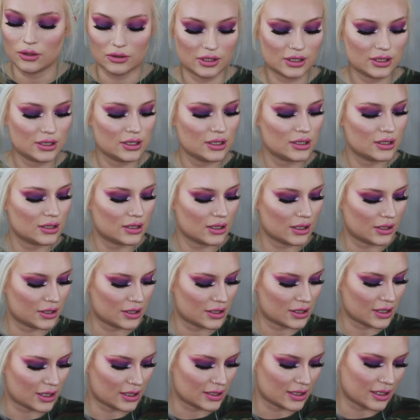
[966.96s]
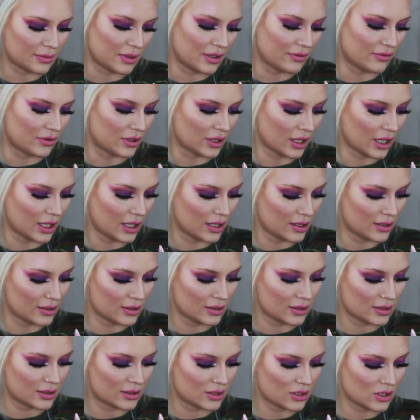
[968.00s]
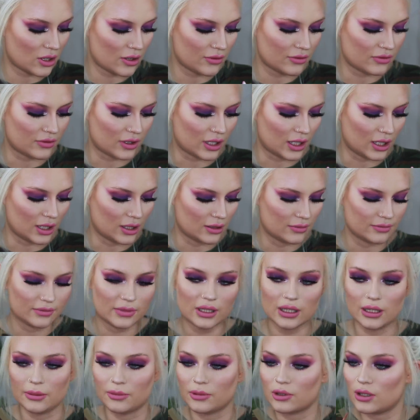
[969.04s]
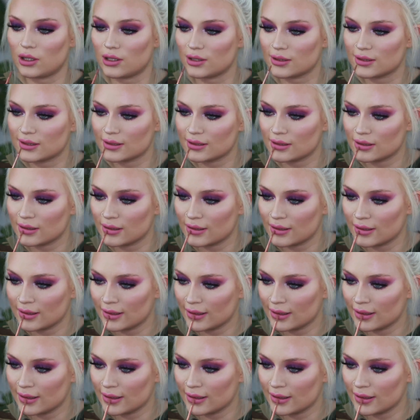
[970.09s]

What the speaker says: Oh, this is Anastasia Beverly Hills Toffee lip gloss.